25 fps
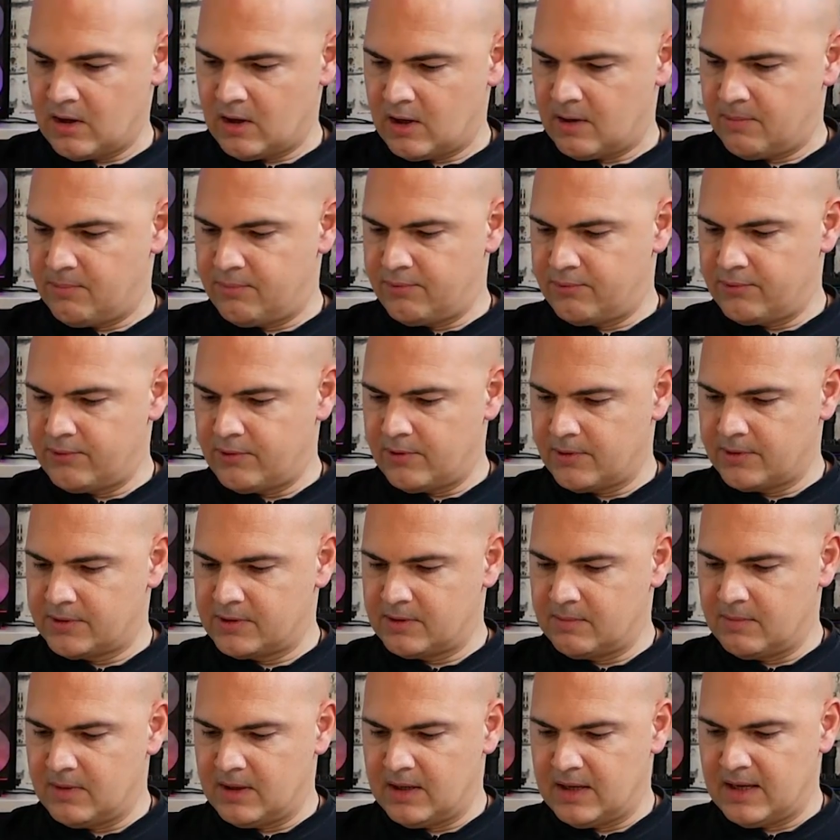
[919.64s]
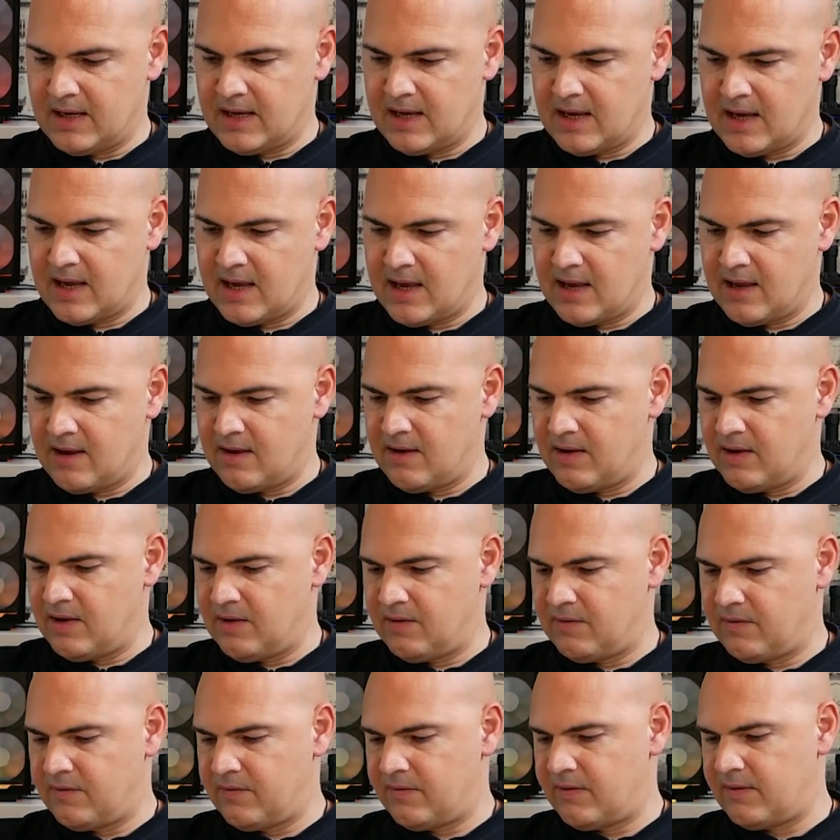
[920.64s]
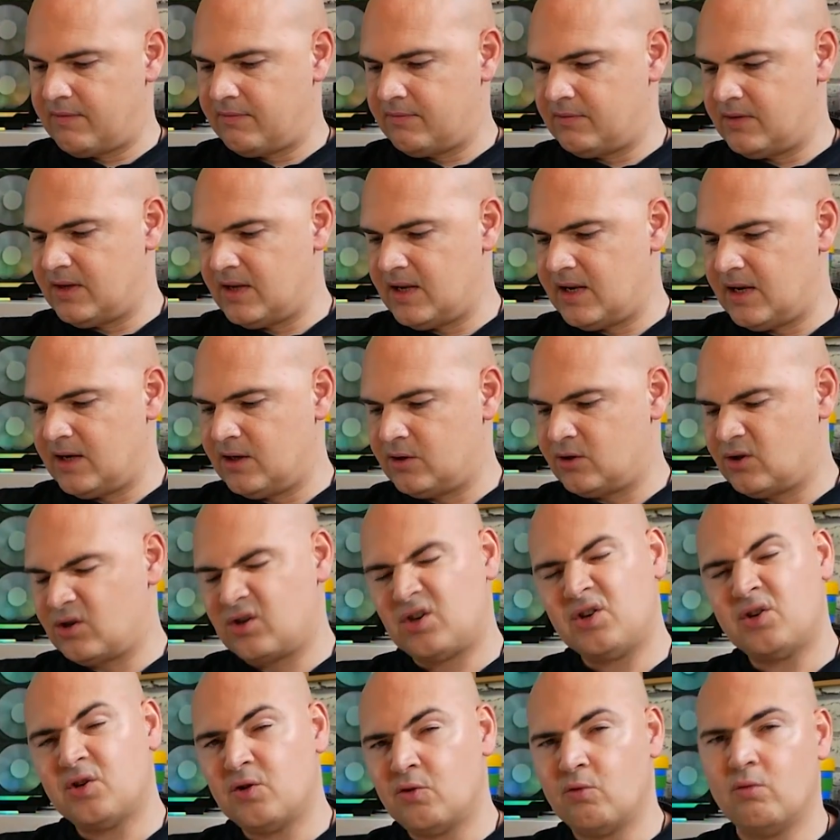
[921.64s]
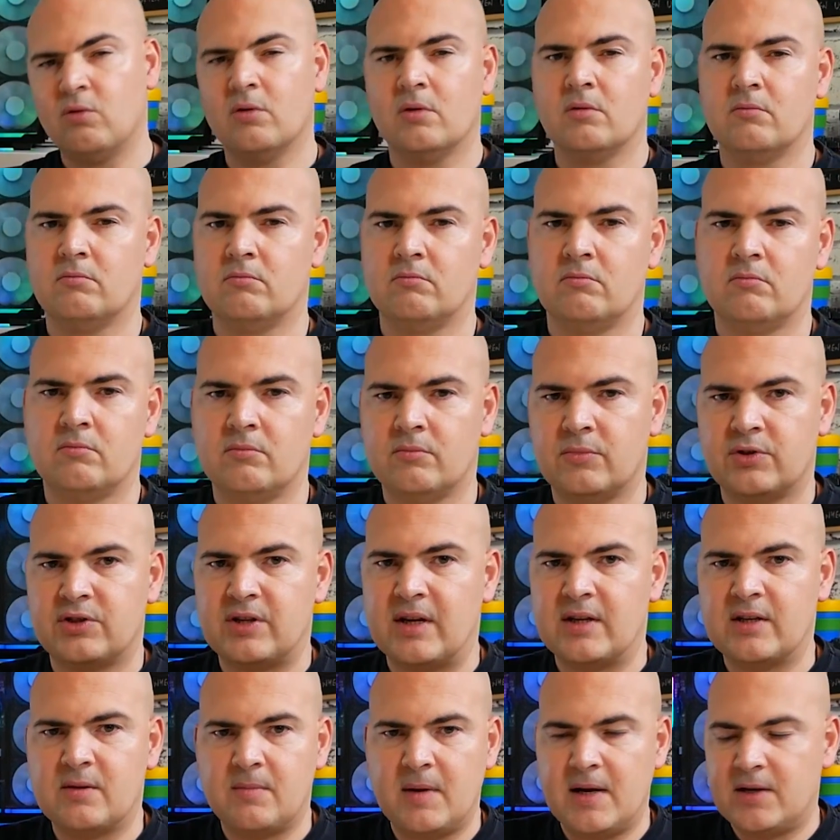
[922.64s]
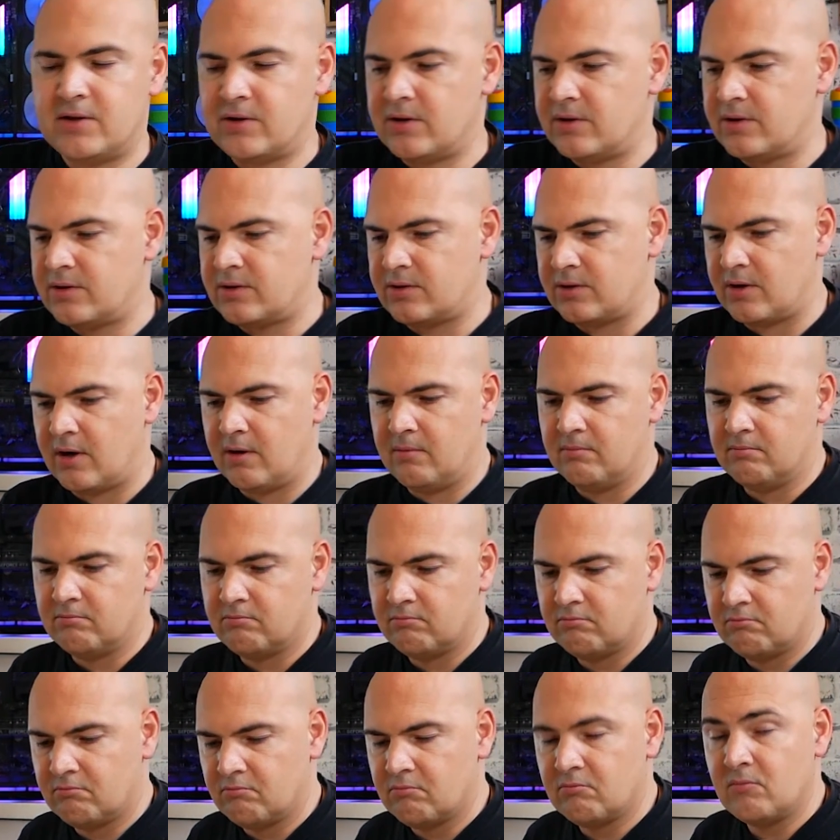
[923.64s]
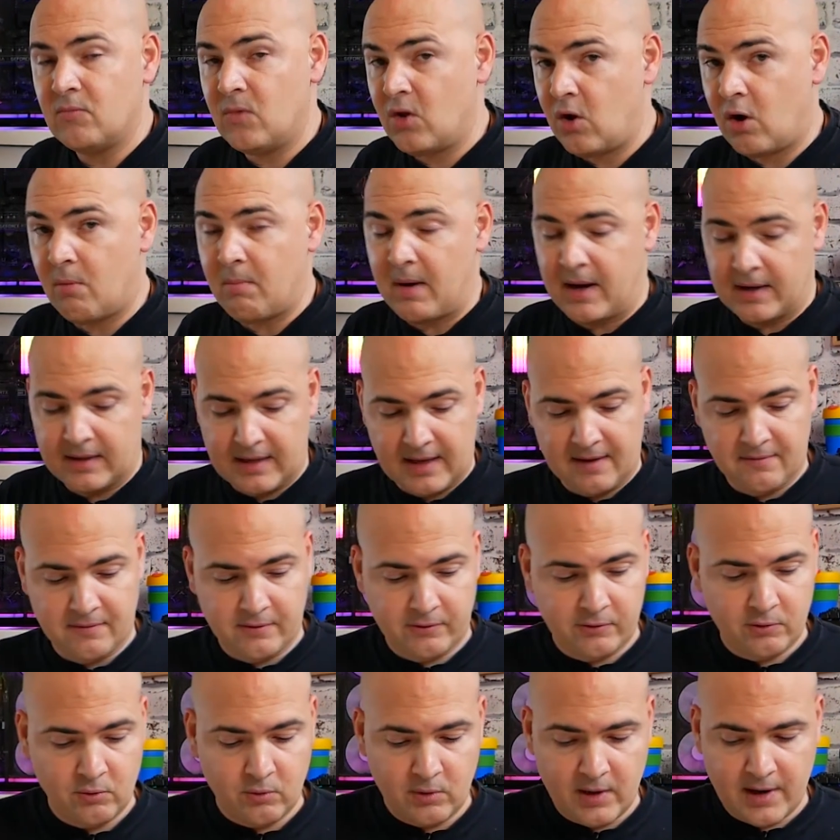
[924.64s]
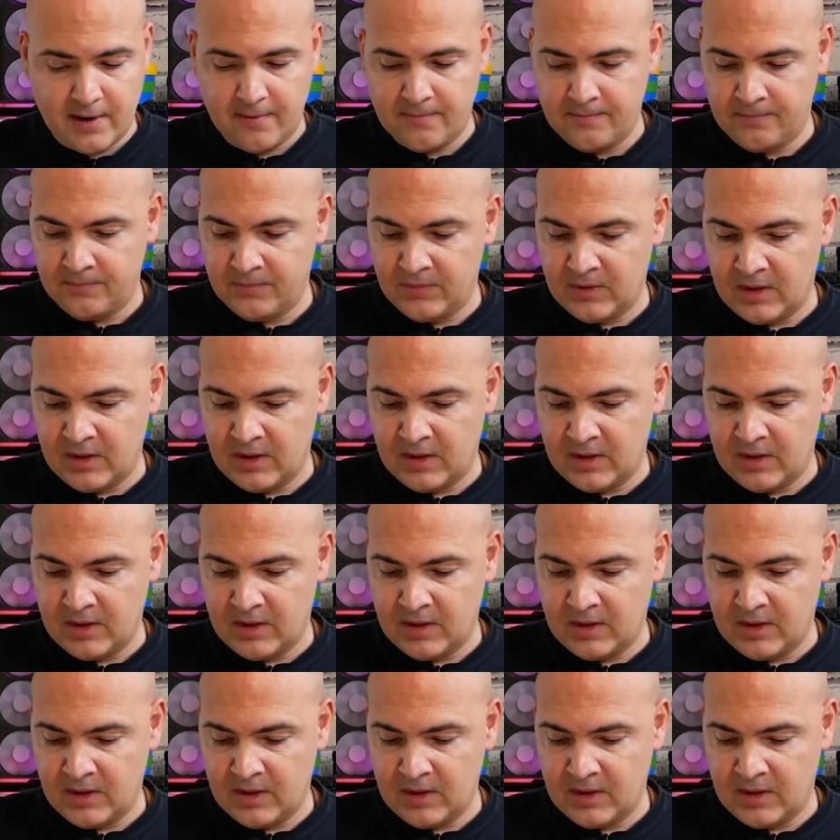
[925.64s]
approximately 52 centimeters, so not a bad length at all there.